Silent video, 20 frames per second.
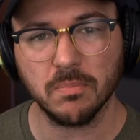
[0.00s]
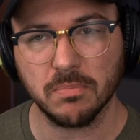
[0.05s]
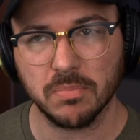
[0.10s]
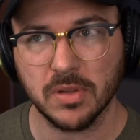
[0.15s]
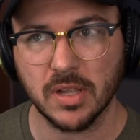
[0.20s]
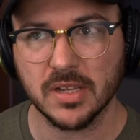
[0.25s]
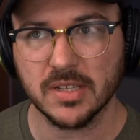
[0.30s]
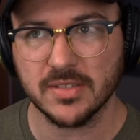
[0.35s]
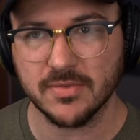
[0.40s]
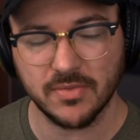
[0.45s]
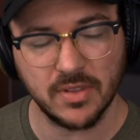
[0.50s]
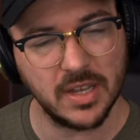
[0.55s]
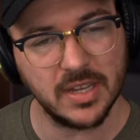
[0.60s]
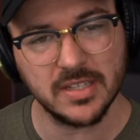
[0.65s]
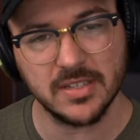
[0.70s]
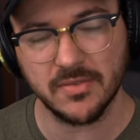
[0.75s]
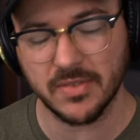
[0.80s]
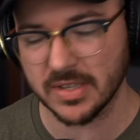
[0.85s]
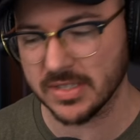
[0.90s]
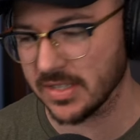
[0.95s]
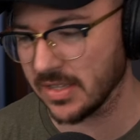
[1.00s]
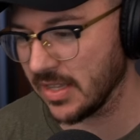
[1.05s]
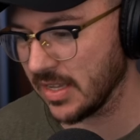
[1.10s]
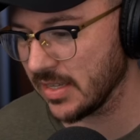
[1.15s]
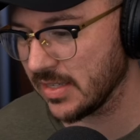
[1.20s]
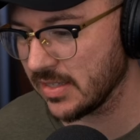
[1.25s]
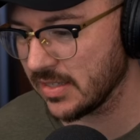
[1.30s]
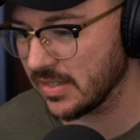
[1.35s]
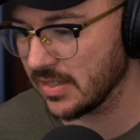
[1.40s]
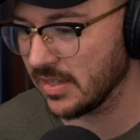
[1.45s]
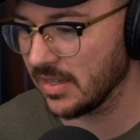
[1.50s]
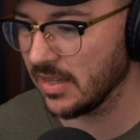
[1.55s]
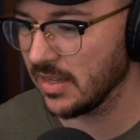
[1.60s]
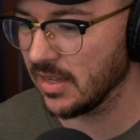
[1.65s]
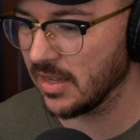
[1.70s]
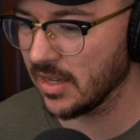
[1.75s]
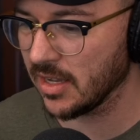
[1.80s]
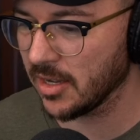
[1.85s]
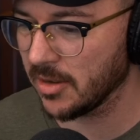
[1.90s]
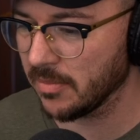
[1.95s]
plus flights of SLS,
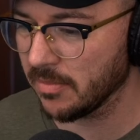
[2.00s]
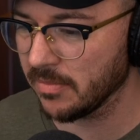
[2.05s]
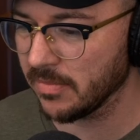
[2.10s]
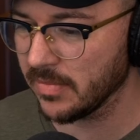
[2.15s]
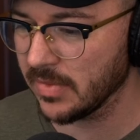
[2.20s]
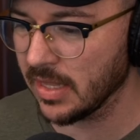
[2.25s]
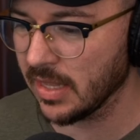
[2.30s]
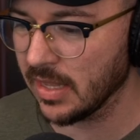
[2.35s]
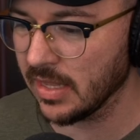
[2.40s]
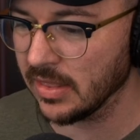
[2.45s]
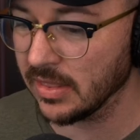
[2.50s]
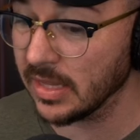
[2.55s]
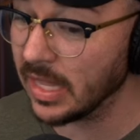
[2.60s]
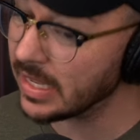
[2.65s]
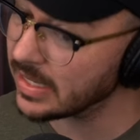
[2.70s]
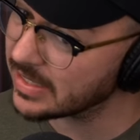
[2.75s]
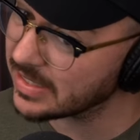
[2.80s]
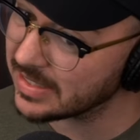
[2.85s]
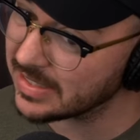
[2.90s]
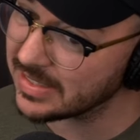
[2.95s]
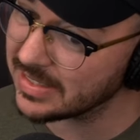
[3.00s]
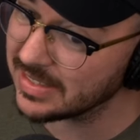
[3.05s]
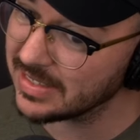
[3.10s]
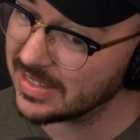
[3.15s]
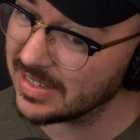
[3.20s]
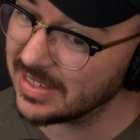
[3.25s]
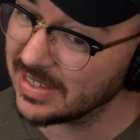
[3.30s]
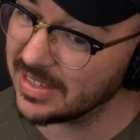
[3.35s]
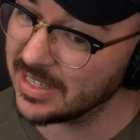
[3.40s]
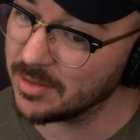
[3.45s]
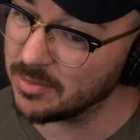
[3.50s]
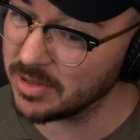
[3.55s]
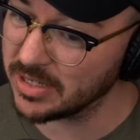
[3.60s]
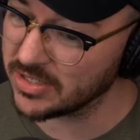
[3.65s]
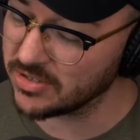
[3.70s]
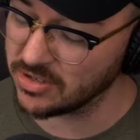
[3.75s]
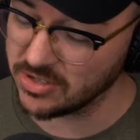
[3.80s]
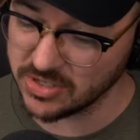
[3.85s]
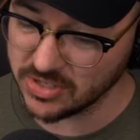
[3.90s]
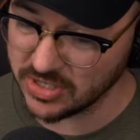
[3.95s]
that unless the
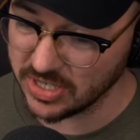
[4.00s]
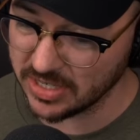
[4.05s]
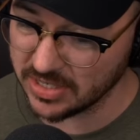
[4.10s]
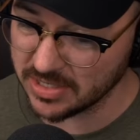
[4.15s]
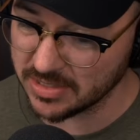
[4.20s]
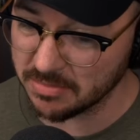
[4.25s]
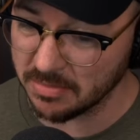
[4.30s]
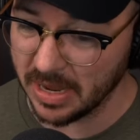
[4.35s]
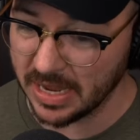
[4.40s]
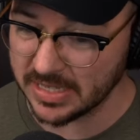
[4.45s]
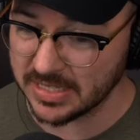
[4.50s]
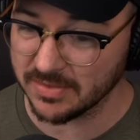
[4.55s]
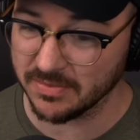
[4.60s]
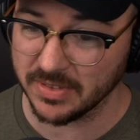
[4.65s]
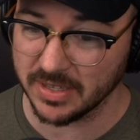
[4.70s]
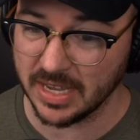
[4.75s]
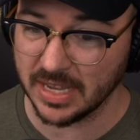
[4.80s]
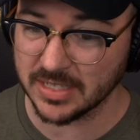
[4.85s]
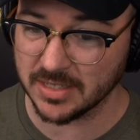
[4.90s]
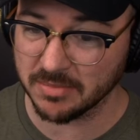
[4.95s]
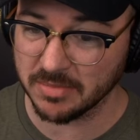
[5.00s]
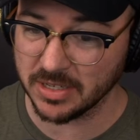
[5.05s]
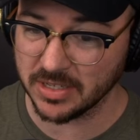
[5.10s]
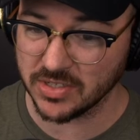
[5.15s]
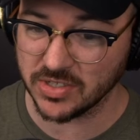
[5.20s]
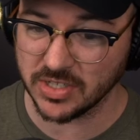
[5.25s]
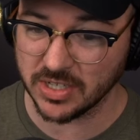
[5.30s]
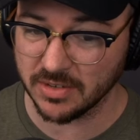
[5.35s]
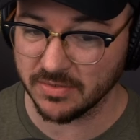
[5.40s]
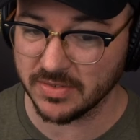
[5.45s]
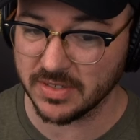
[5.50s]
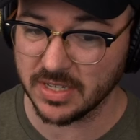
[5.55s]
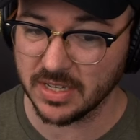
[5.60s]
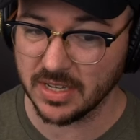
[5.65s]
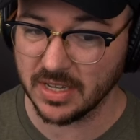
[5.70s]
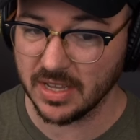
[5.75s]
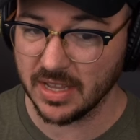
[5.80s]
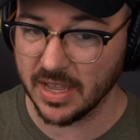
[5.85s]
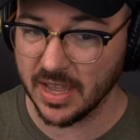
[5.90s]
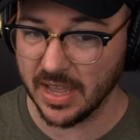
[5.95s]
administration changes massively, has a big shift,
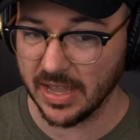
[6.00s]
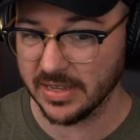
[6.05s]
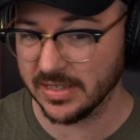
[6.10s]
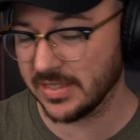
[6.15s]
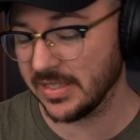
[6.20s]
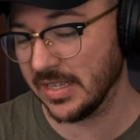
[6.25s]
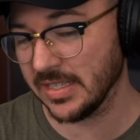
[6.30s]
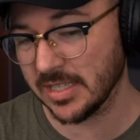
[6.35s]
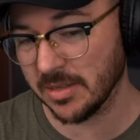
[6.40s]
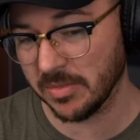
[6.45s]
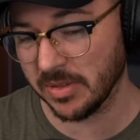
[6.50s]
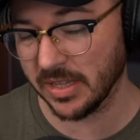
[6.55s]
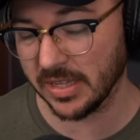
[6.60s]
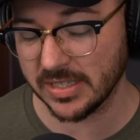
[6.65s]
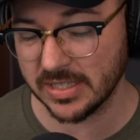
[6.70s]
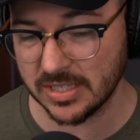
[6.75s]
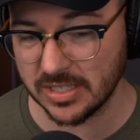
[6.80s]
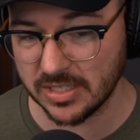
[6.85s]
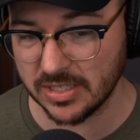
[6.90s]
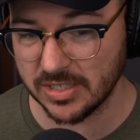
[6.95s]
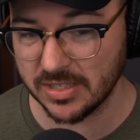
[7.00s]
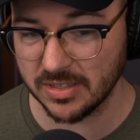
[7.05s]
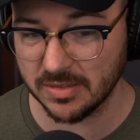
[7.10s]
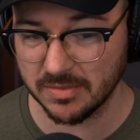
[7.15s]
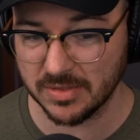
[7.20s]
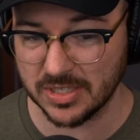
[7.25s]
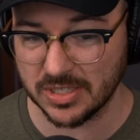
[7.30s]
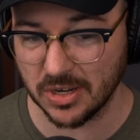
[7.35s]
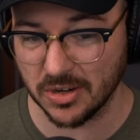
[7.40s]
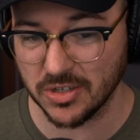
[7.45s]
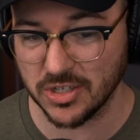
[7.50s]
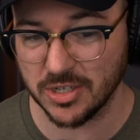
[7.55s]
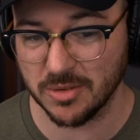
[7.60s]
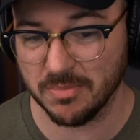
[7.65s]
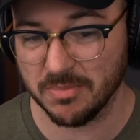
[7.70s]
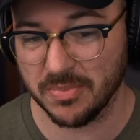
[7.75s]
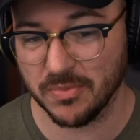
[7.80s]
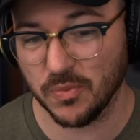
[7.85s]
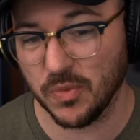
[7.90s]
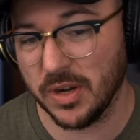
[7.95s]
and say something like
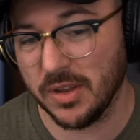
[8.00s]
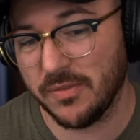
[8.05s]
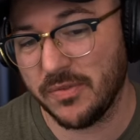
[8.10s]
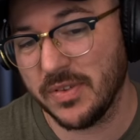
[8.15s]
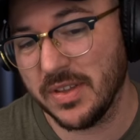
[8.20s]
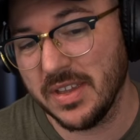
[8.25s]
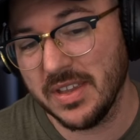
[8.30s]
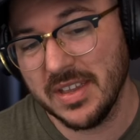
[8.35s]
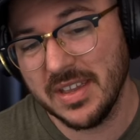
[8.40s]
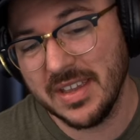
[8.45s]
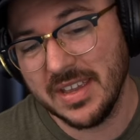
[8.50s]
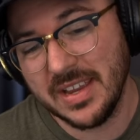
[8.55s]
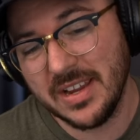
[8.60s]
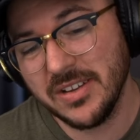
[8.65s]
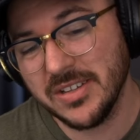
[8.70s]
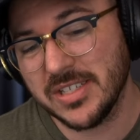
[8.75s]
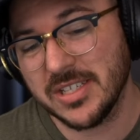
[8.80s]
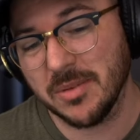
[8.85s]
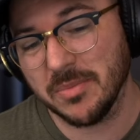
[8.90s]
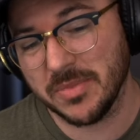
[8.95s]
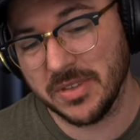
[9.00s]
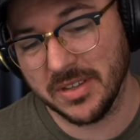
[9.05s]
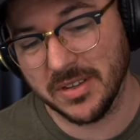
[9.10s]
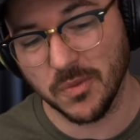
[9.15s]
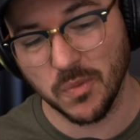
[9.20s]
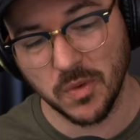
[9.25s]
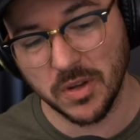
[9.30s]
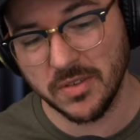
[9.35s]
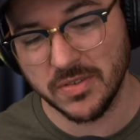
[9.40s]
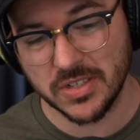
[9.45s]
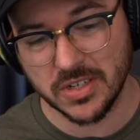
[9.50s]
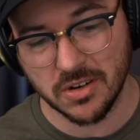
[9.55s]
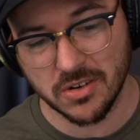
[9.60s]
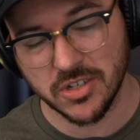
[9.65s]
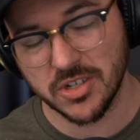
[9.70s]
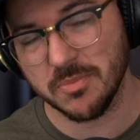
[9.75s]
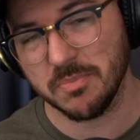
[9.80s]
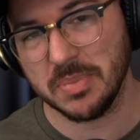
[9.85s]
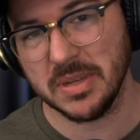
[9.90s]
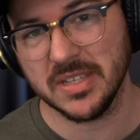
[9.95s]
Starship. What if, here's something, what if
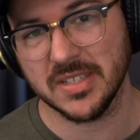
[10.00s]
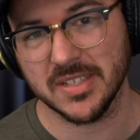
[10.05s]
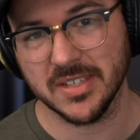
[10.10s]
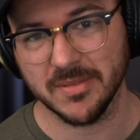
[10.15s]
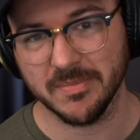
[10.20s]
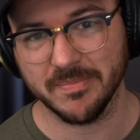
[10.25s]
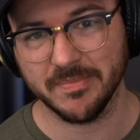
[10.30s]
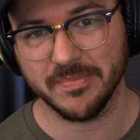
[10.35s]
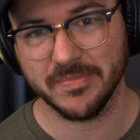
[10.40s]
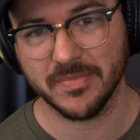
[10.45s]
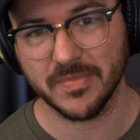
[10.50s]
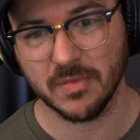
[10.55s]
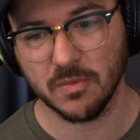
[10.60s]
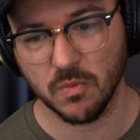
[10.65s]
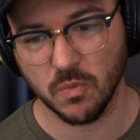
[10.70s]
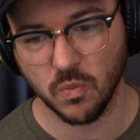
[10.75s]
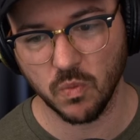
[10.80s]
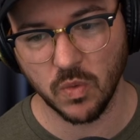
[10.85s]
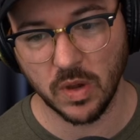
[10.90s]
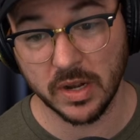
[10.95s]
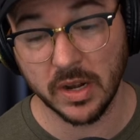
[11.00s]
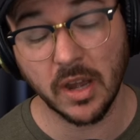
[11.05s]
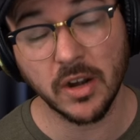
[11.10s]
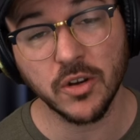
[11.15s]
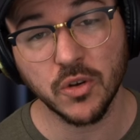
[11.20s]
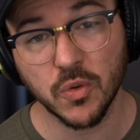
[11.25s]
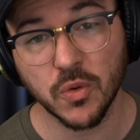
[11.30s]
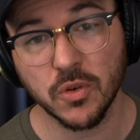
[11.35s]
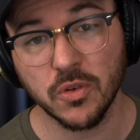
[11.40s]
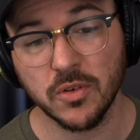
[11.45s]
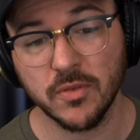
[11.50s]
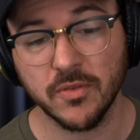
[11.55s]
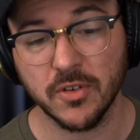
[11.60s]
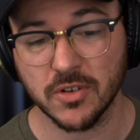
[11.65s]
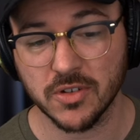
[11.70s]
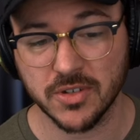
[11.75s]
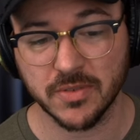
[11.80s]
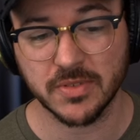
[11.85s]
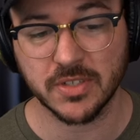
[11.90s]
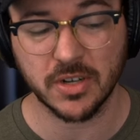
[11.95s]
Starship beats it? An uncrewed
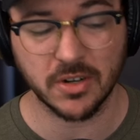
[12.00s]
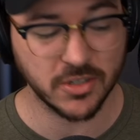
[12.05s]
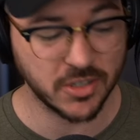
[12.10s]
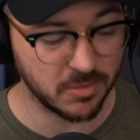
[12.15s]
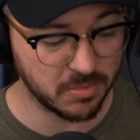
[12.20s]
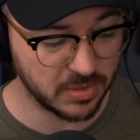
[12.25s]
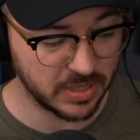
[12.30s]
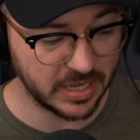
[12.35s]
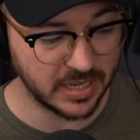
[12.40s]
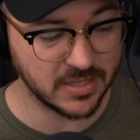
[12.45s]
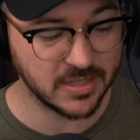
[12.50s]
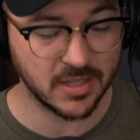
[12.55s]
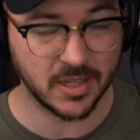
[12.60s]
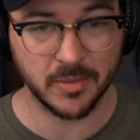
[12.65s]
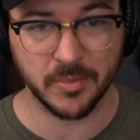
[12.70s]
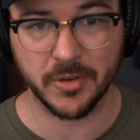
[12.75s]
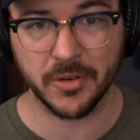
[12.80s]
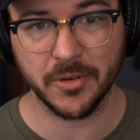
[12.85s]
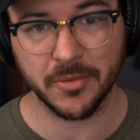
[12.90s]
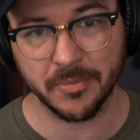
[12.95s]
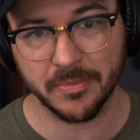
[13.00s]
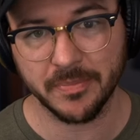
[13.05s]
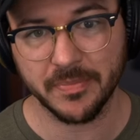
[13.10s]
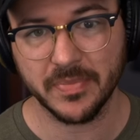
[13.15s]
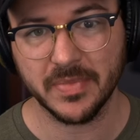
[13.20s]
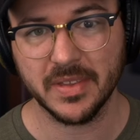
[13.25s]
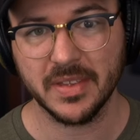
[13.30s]
version of Starship lands on the moon